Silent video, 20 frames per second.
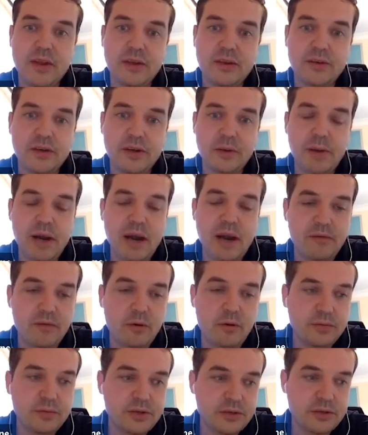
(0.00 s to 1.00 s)
So the
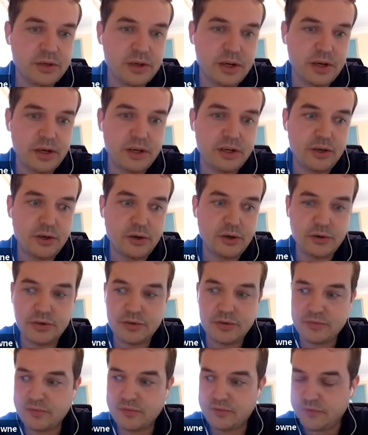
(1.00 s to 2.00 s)
platform's
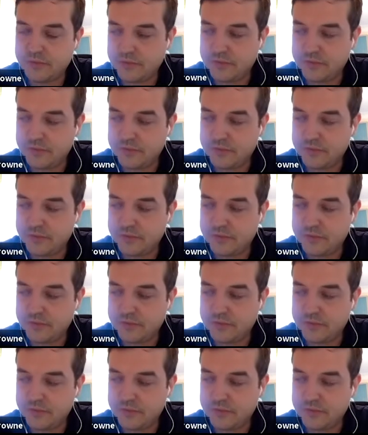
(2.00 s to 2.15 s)
used in